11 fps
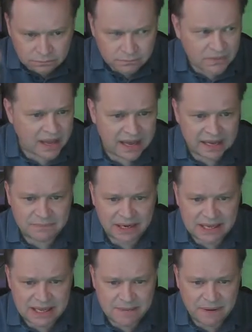And my
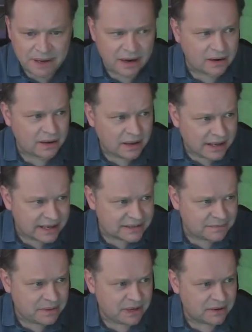key pair has
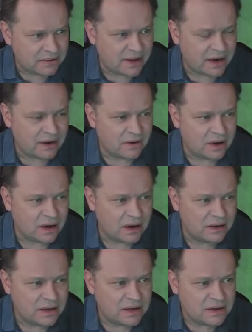appeared there
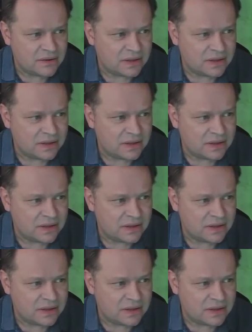on the